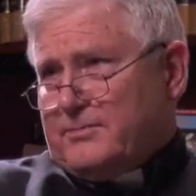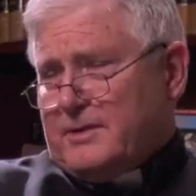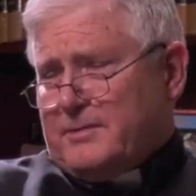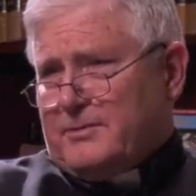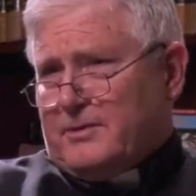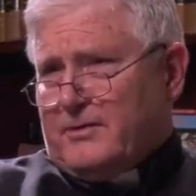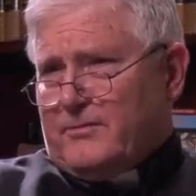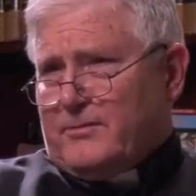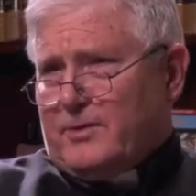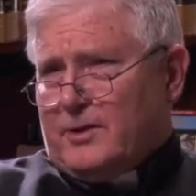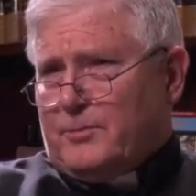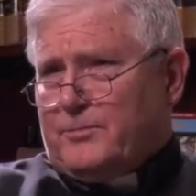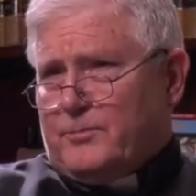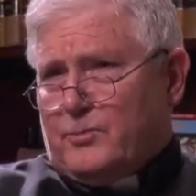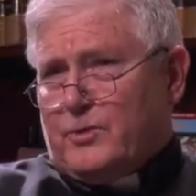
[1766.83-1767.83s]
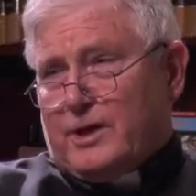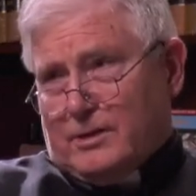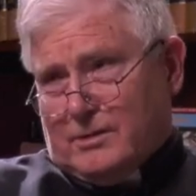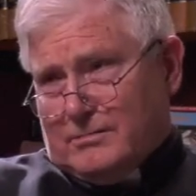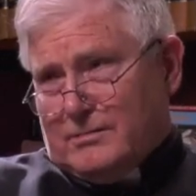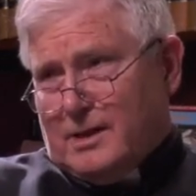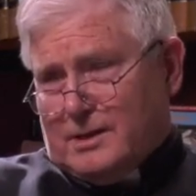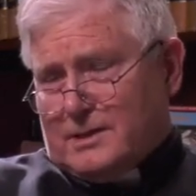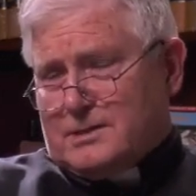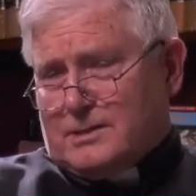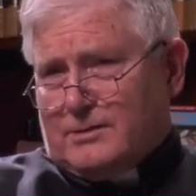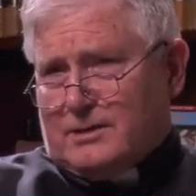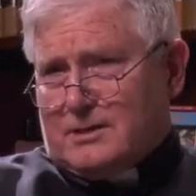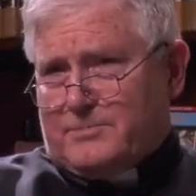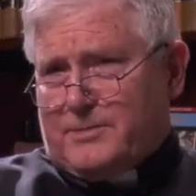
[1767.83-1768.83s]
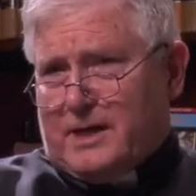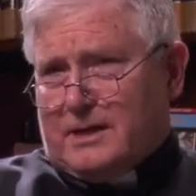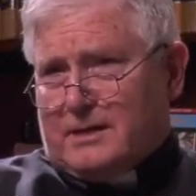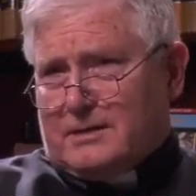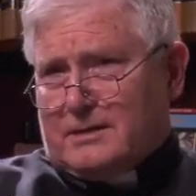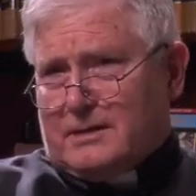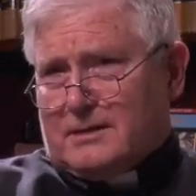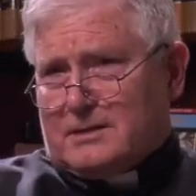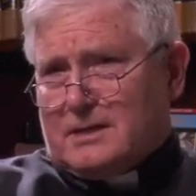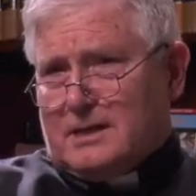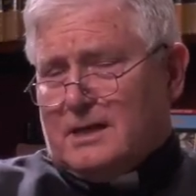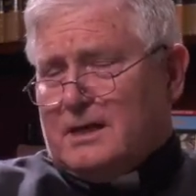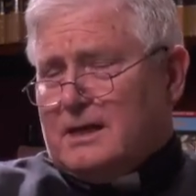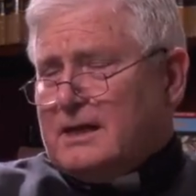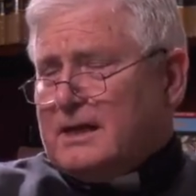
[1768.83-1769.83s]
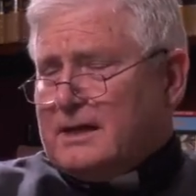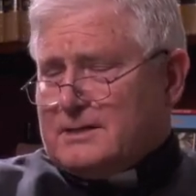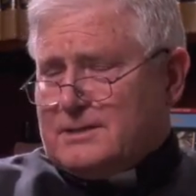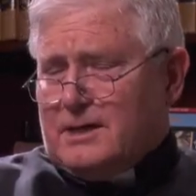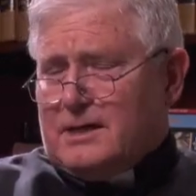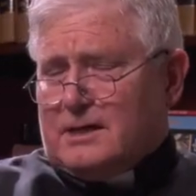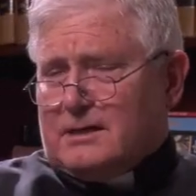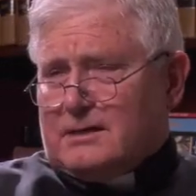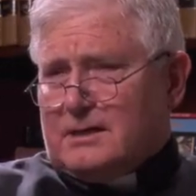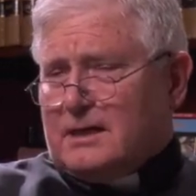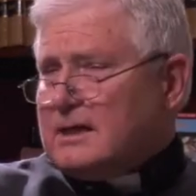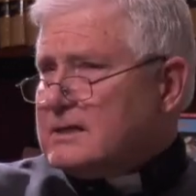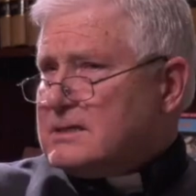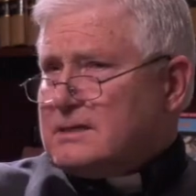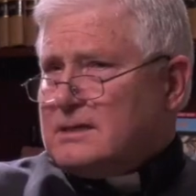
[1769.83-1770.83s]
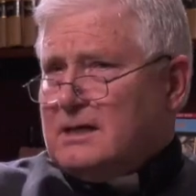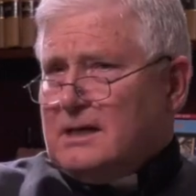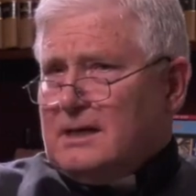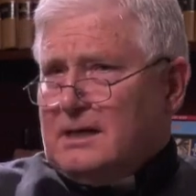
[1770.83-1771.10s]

People have real honest-to-goodness panic attacks, anxiety attacks.